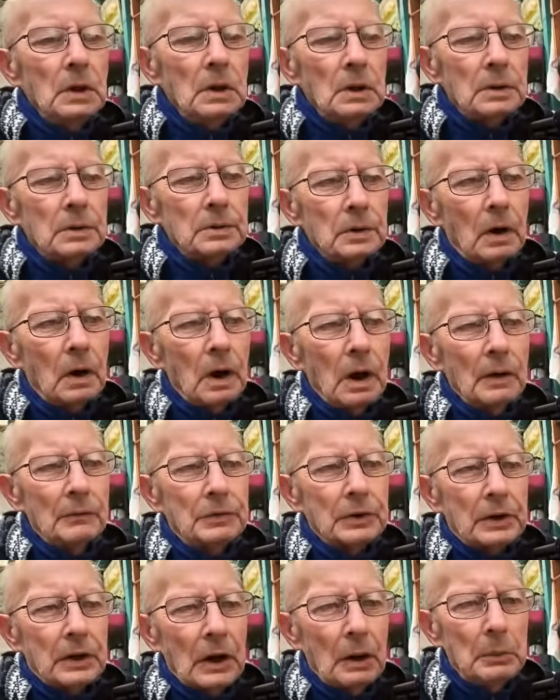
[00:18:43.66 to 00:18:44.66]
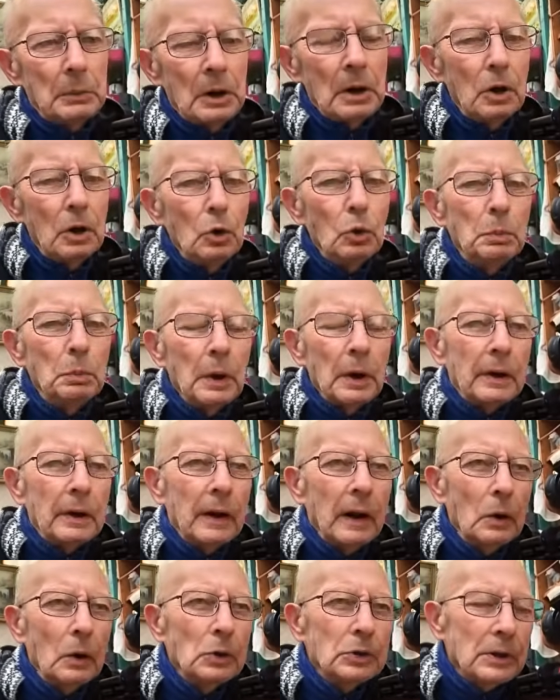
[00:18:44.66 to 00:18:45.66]
So I'll have to come in a little bit
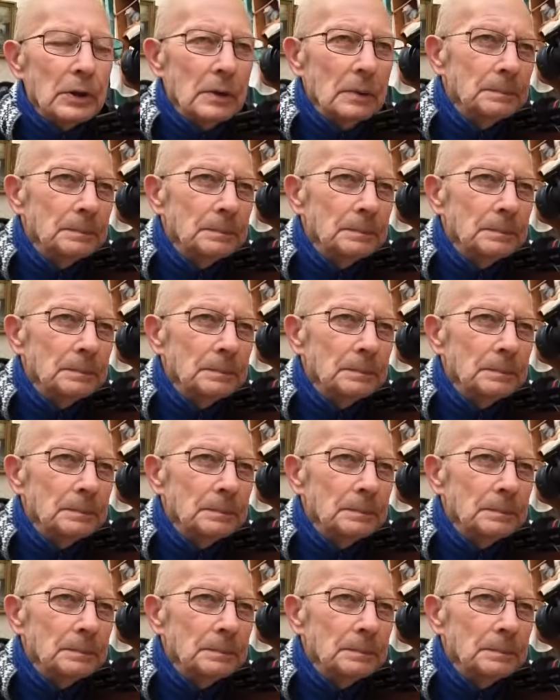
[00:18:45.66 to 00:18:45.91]
closer.